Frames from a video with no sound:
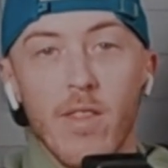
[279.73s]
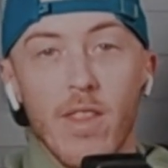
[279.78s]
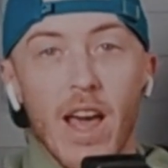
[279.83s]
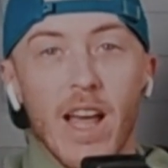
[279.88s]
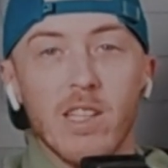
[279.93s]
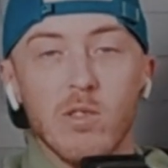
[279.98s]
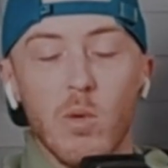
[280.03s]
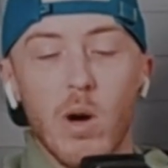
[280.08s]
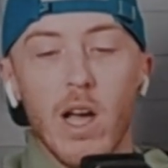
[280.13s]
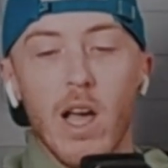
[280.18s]
and
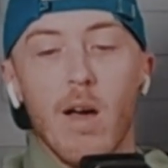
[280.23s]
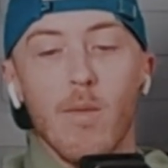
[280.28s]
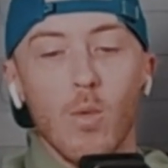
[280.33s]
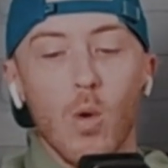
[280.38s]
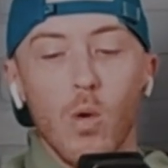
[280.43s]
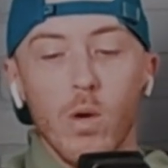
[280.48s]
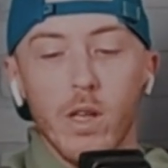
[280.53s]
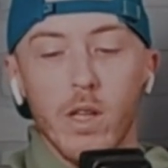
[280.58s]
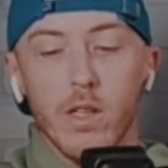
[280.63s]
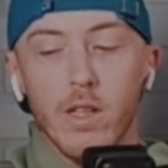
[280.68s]
that's why I'm
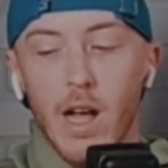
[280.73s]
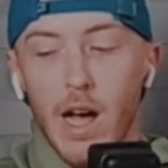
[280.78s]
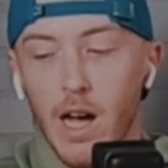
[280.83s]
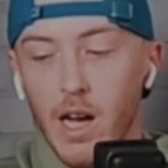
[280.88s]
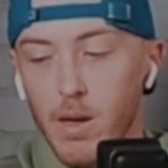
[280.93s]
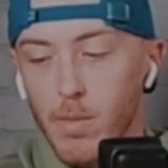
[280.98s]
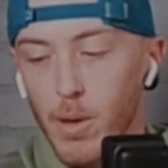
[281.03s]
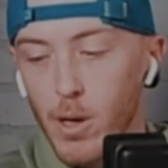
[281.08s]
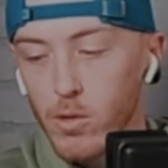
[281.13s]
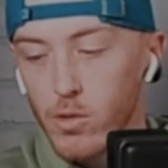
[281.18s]
going to
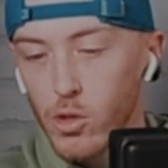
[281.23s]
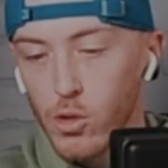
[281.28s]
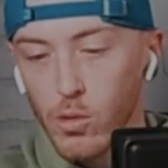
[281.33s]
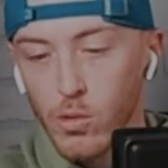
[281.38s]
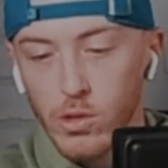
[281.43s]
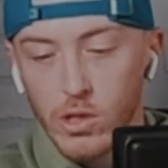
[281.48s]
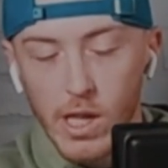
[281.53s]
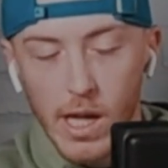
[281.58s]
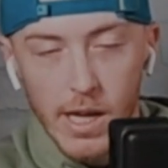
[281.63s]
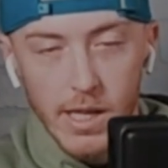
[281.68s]
talk about
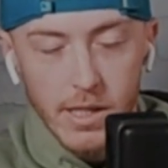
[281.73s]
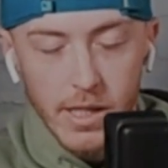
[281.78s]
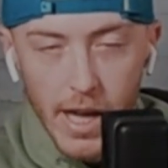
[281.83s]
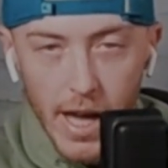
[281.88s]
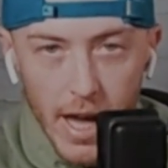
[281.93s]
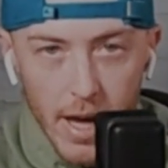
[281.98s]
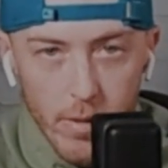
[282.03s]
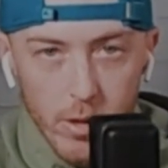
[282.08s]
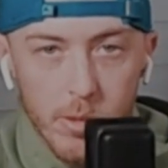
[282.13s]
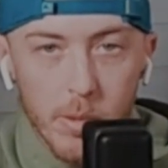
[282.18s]
Tuesday's
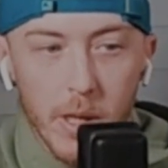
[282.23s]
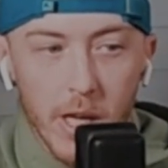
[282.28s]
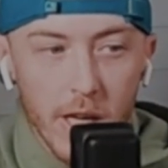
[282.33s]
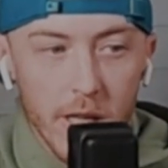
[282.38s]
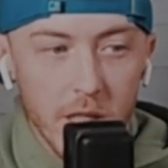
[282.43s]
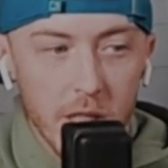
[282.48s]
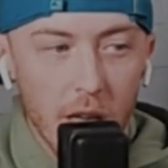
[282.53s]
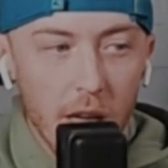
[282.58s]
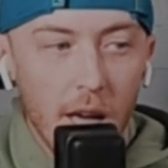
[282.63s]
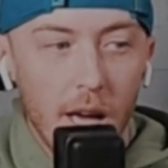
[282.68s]
games,
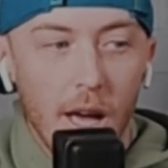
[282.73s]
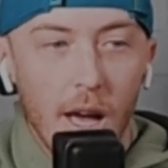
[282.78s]
because